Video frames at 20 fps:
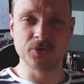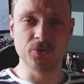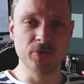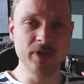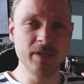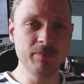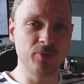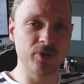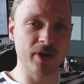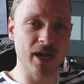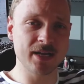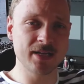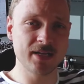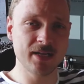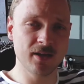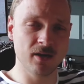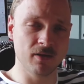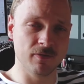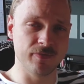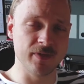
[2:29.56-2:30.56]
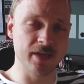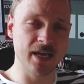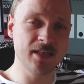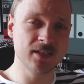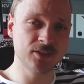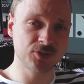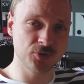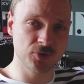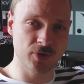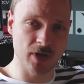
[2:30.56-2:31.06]
the rebranding of the
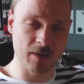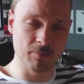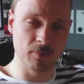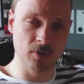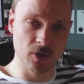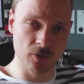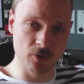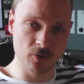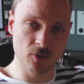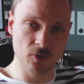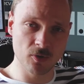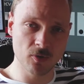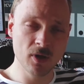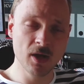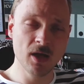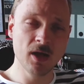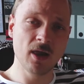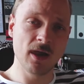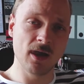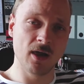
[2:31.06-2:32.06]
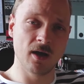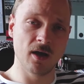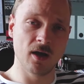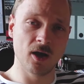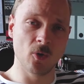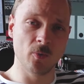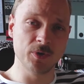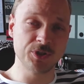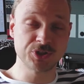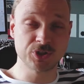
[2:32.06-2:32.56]
Instagram logo,
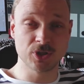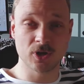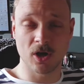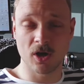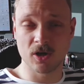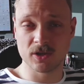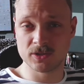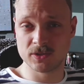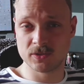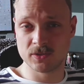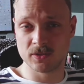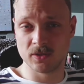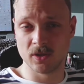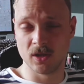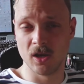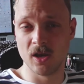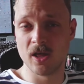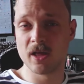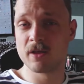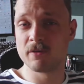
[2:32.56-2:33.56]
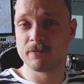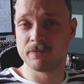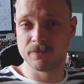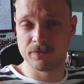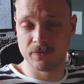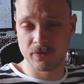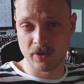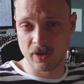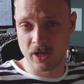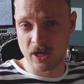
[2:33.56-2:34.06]
which caused a lot
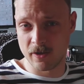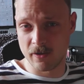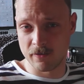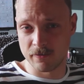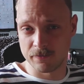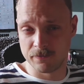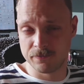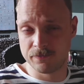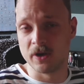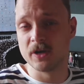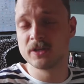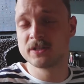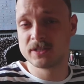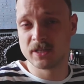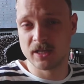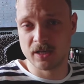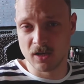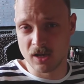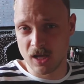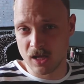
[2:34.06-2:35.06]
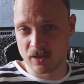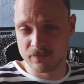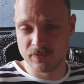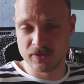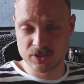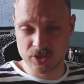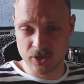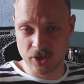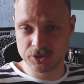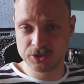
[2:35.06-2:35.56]
of fuss and a lot of
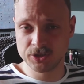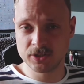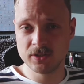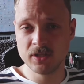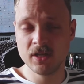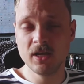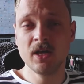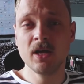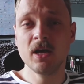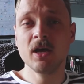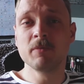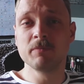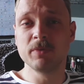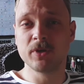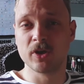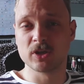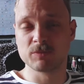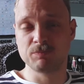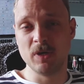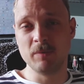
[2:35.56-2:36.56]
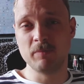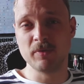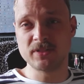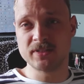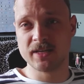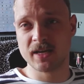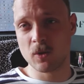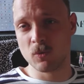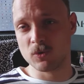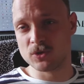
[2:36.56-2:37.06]
discussion because people
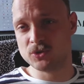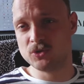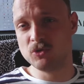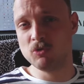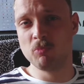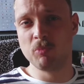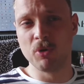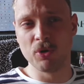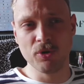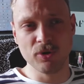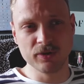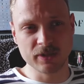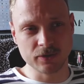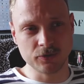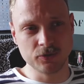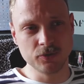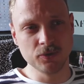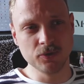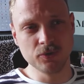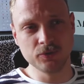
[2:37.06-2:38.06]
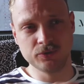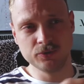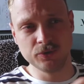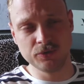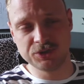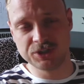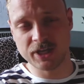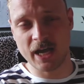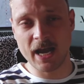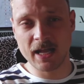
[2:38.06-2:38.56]
said it was too bold and
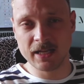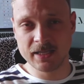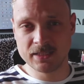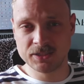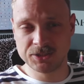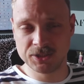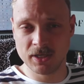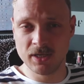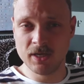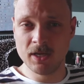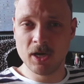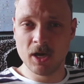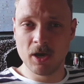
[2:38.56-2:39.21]
too childish.